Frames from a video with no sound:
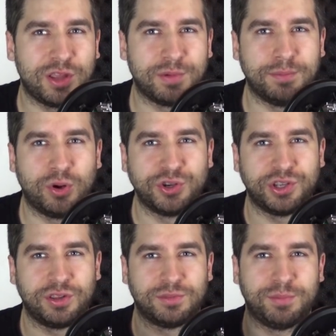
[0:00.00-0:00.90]
has been
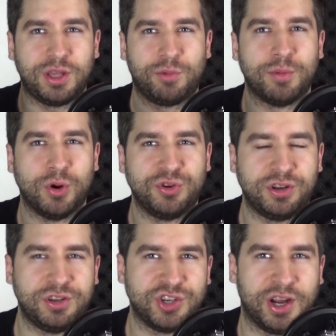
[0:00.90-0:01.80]
pushing this big promotion
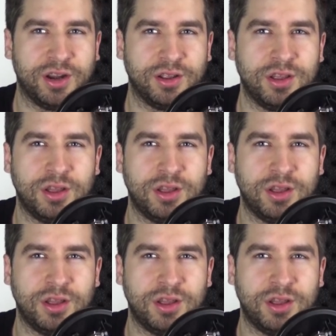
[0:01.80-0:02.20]
in China,